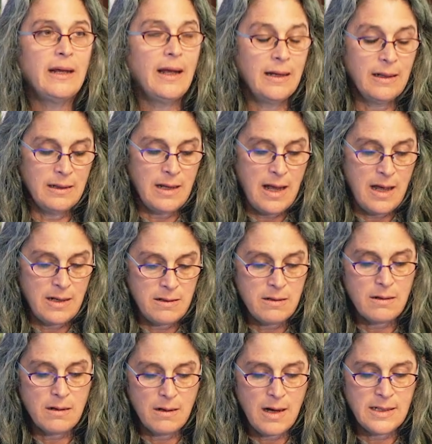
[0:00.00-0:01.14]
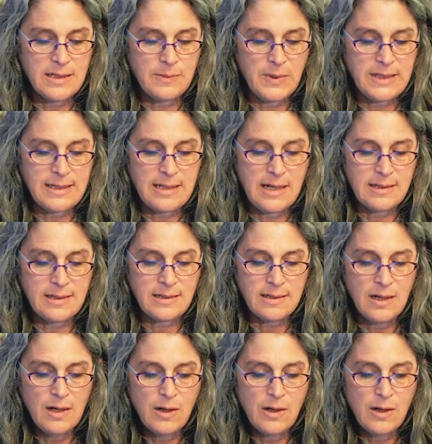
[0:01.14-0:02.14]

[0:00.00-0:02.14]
And Glenn, her husband, says,